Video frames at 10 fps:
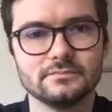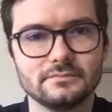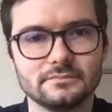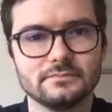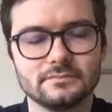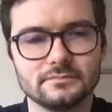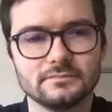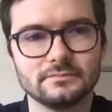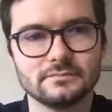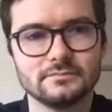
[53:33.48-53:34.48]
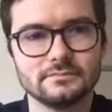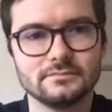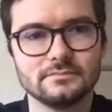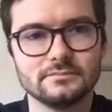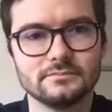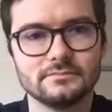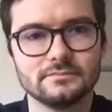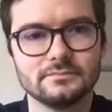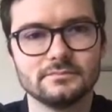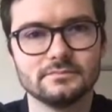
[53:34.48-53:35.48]

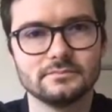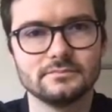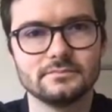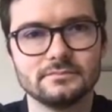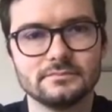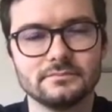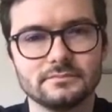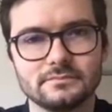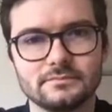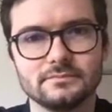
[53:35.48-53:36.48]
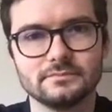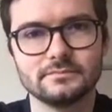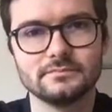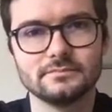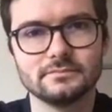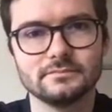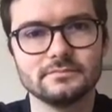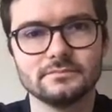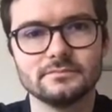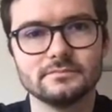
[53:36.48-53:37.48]

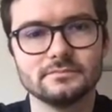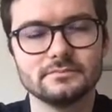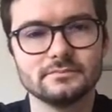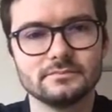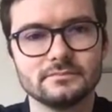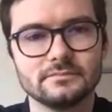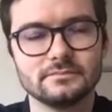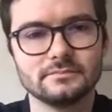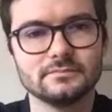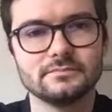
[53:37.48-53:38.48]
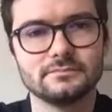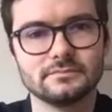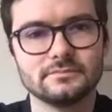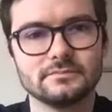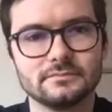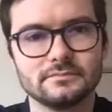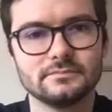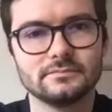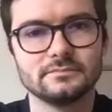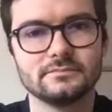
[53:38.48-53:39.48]

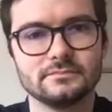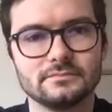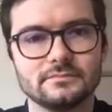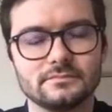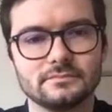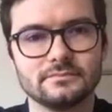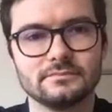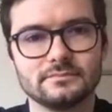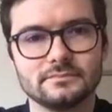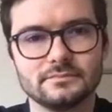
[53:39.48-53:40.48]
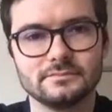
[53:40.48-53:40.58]
[no speech]